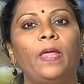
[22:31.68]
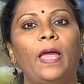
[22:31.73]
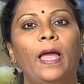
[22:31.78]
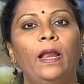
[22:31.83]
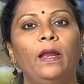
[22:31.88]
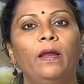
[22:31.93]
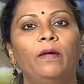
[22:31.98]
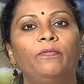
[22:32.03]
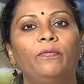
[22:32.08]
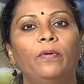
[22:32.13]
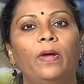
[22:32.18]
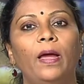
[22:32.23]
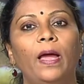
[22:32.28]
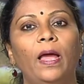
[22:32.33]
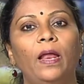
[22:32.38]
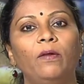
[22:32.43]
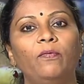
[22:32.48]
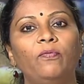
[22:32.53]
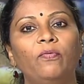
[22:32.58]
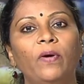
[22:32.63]

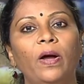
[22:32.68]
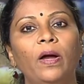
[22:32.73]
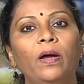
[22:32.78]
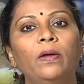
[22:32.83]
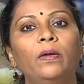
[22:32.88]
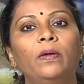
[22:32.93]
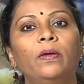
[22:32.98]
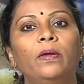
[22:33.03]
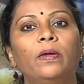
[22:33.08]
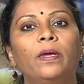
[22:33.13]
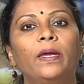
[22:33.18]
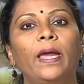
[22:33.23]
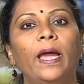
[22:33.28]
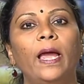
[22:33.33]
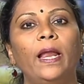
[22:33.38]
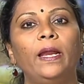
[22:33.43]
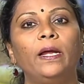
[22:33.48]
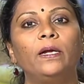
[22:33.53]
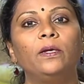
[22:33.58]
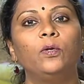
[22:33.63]
alpha
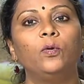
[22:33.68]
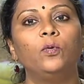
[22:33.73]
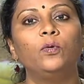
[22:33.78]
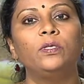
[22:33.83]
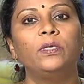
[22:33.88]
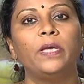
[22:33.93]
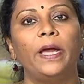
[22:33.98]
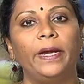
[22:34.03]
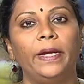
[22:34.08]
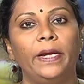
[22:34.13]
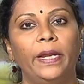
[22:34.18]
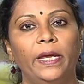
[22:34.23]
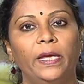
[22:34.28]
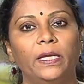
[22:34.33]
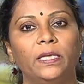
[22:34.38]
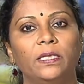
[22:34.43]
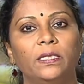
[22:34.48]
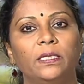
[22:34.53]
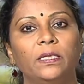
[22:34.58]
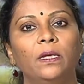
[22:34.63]

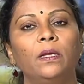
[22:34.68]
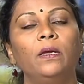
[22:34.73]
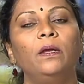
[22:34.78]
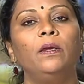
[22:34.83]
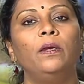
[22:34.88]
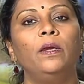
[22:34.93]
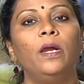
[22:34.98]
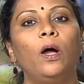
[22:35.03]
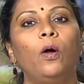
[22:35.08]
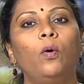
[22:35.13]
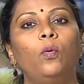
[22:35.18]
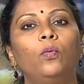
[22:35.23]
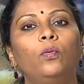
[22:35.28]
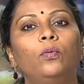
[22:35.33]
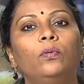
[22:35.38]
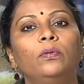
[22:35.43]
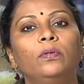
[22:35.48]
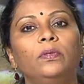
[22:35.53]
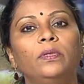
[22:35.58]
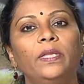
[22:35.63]
galactosidase, now
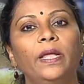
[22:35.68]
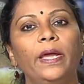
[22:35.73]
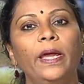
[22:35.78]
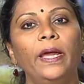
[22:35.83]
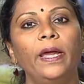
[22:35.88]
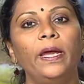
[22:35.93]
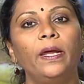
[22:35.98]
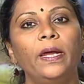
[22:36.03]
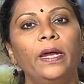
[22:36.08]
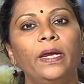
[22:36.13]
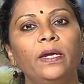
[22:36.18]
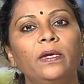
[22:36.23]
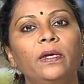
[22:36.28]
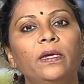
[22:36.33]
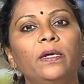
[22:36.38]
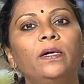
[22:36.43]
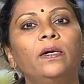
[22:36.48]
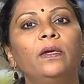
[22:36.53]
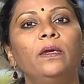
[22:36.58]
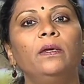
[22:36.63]
they
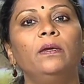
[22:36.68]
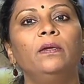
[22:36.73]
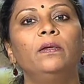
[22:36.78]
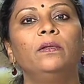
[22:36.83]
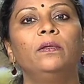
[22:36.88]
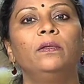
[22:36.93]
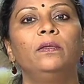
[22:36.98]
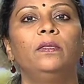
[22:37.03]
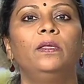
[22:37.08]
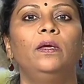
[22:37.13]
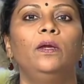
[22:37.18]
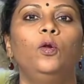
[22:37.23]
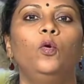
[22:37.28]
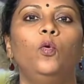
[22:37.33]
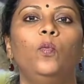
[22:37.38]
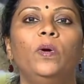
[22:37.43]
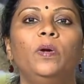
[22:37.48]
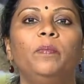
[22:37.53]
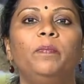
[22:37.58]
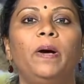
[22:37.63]
enter the
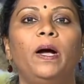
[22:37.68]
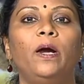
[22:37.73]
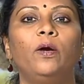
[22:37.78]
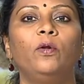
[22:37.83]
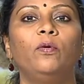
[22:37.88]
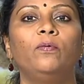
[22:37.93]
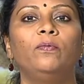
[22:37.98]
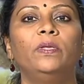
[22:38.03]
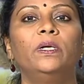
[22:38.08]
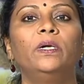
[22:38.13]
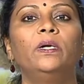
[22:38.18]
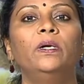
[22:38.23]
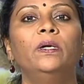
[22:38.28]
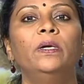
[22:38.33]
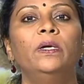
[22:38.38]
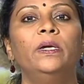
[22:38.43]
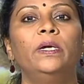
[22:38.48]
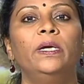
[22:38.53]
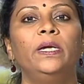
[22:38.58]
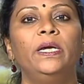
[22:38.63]
lower part of the
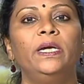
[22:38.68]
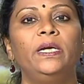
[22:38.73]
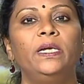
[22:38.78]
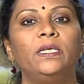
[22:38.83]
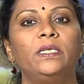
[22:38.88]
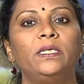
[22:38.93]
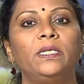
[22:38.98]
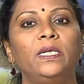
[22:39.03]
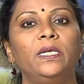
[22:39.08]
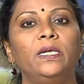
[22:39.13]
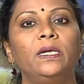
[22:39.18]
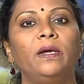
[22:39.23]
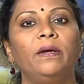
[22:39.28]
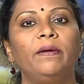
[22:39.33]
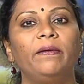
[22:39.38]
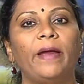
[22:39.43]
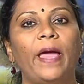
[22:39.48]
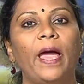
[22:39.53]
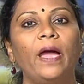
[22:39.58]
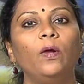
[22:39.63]
intestinal
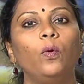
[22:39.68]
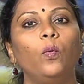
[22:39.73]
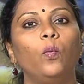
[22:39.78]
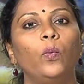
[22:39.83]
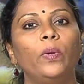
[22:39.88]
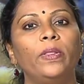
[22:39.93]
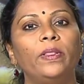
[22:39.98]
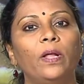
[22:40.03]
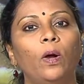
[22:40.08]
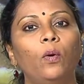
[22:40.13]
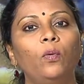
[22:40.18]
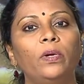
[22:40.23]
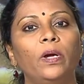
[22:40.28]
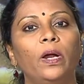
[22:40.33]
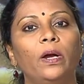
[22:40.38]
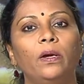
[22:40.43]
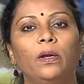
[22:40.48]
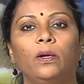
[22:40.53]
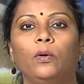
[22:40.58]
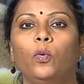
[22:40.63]
tract without
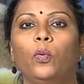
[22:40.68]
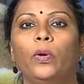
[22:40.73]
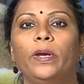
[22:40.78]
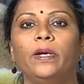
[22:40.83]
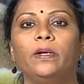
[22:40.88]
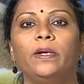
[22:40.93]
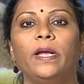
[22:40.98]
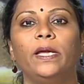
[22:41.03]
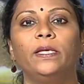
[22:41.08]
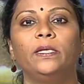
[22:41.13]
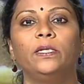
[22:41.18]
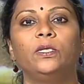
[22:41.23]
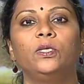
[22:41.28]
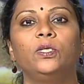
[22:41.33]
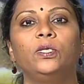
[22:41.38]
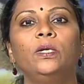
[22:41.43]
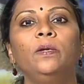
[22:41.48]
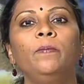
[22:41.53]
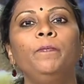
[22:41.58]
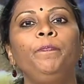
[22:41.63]
undergoing
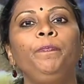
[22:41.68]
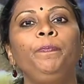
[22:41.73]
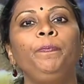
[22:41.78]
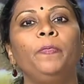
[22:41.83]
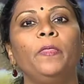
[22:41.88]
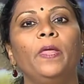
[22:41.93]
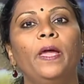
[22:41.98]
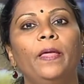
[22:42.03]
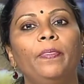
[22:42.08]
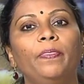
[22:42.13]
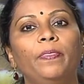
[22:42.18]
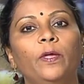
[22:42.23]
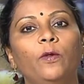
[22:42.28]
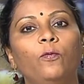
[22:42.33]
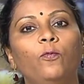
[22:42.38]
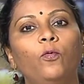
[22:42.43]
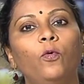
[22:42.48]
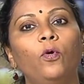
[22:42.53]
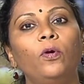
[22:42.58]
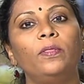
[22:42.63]
digestion, and
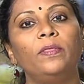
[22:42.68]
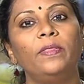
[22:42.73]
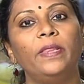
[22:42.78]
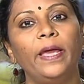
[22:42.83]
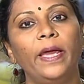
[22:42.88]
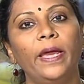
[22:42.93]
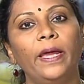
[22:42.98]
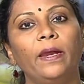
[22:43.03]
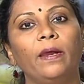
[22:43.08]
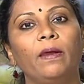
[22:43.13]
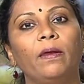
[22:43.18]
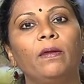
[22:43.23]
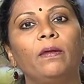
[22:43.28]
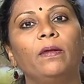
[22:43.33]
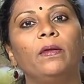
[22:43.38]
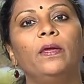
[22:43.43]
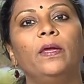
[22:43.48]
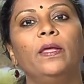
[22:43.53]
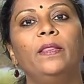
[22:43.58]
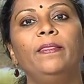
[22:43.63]
therefore there
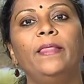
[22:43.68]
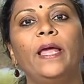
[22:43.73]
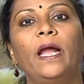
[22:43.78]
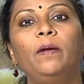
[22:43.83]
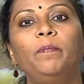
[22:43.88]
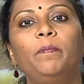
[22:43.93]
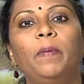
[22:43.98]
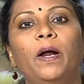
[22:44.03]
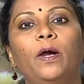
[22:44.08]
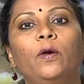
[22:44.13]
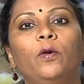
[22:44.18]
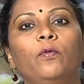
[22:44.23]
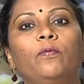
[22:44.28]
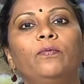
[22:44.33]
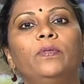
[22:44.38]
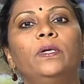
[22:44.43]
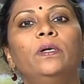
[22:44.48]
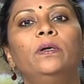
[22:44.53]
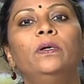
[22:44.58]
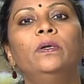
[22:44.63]
in that part
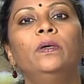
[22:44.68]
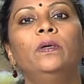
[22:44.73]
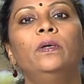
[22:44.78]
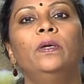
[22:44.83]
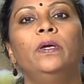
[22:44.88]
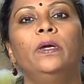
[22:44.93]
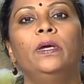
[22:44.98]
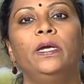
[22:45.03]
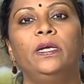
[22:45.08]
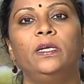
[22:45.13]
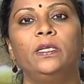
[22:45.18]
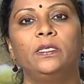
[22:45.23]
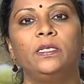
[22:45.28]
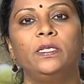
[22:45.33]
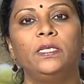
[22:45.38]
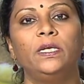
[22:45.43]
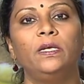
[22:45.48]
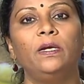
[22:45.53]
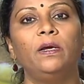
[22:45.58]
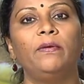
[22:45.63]
of the
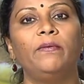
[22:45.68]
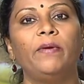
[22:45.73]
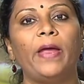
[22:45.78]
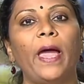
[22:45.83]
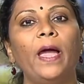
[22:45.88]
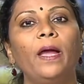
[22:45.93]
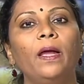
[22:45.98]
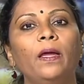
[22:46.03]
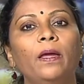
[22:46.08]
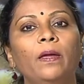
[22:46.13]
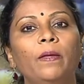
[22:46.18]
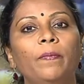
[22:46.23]
intestinal tract